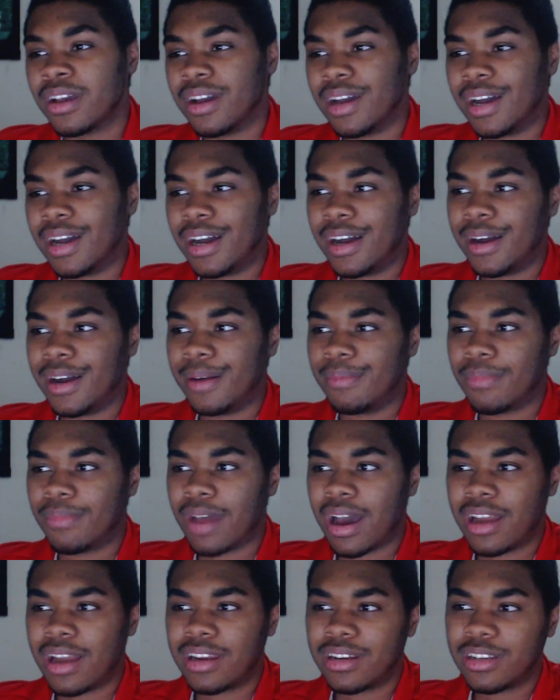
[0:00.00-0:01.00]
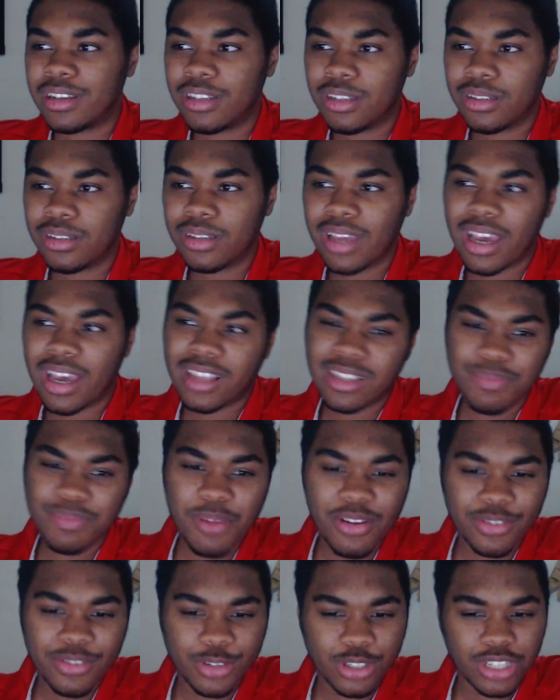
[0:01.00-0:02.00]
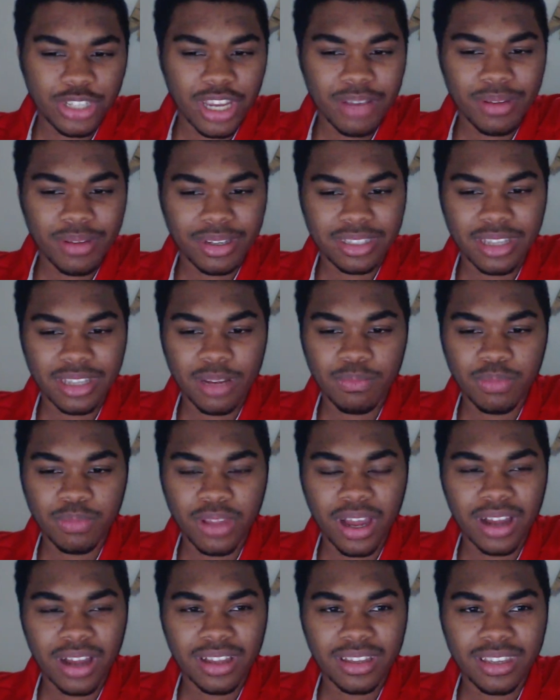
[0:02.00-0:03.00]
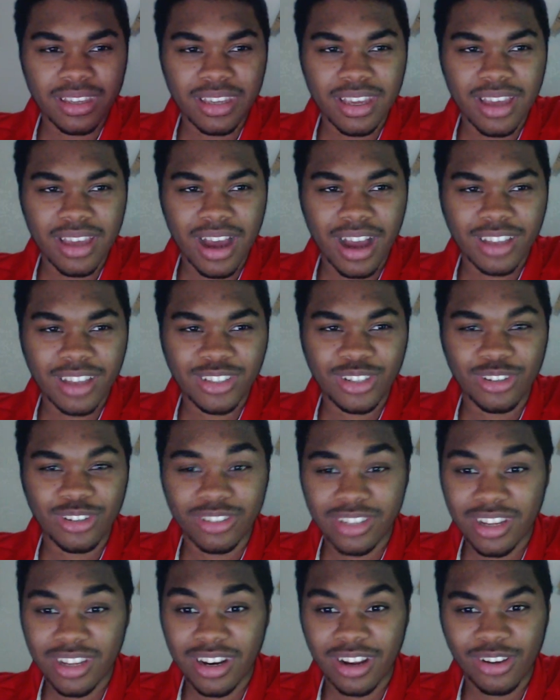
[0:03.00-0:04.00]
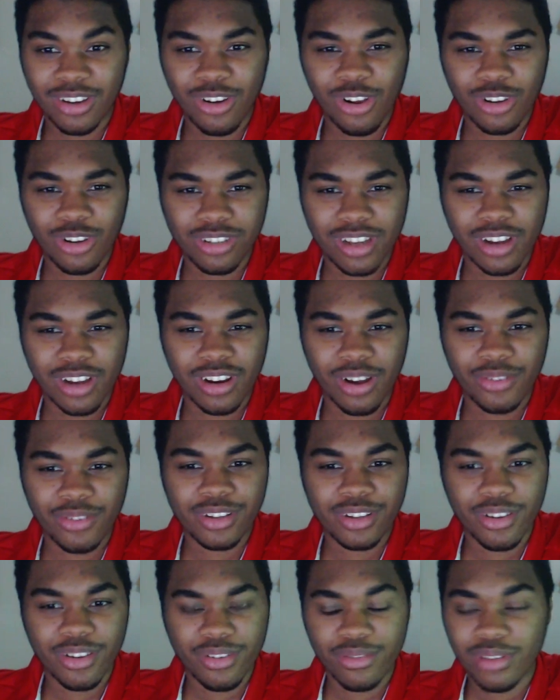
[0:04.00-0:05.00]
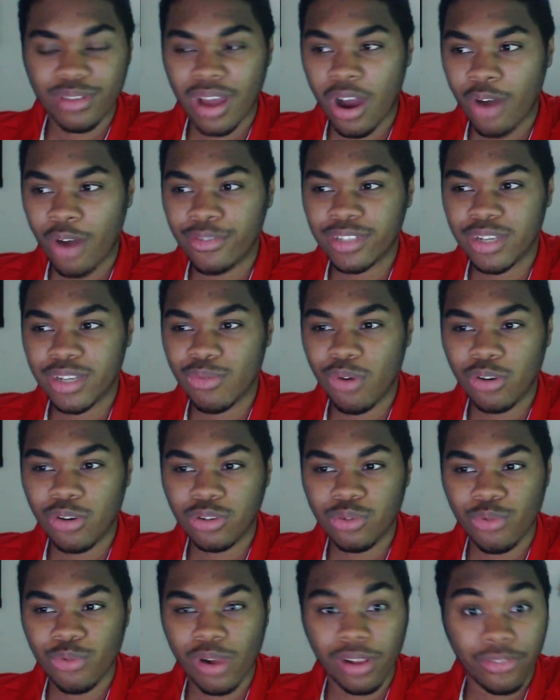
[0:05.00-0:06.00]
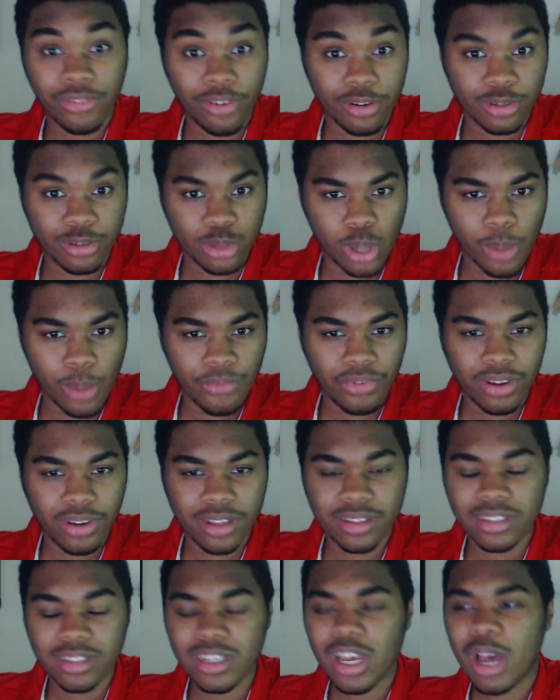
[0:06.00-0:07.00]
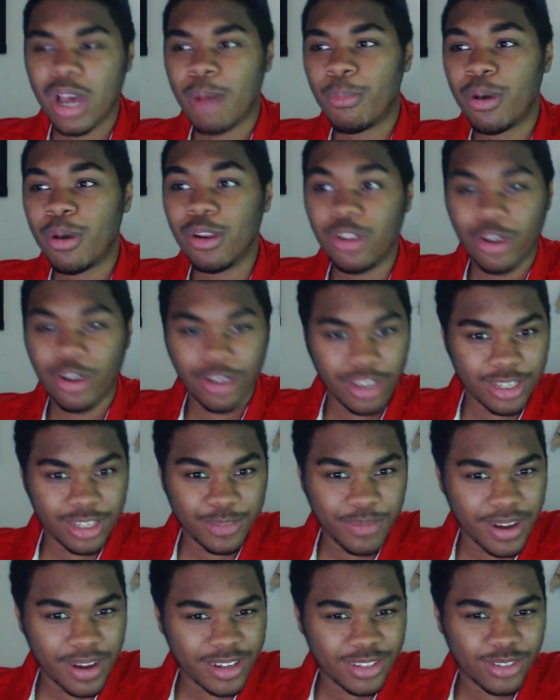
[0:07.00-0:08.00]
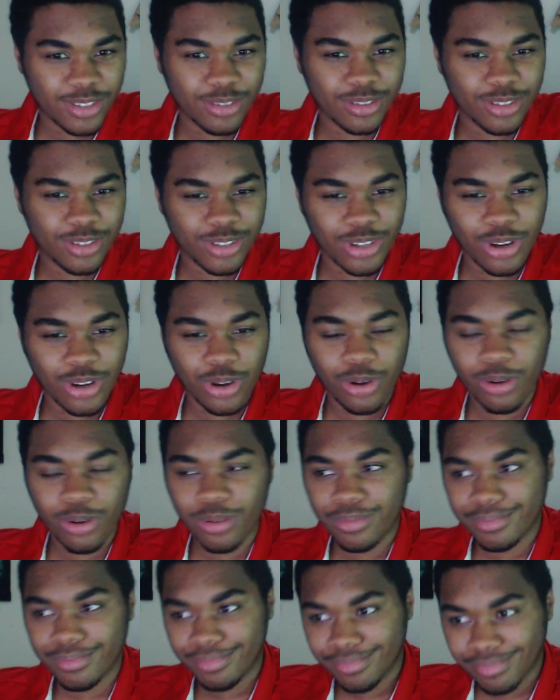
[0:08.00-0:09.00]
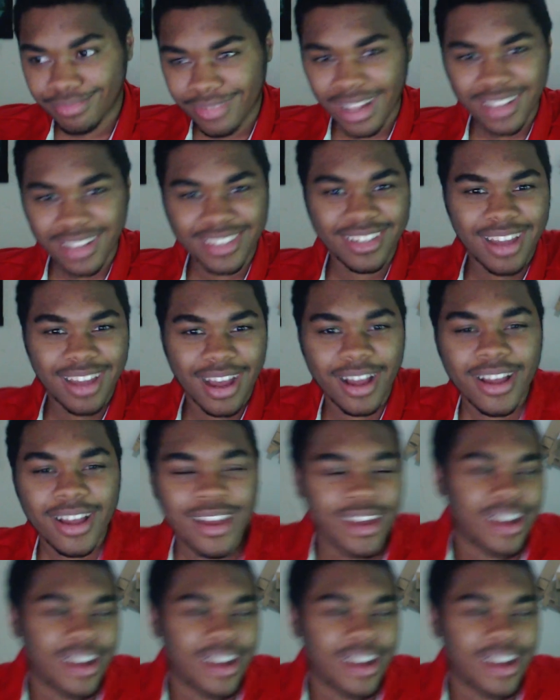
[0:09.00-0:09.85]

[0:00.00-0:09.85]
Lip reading: It's a bit of a shame, like I said, that he actually conceded a goal, because now that obviously won't do well for his confidence. But Neuer is back soon, so that's that.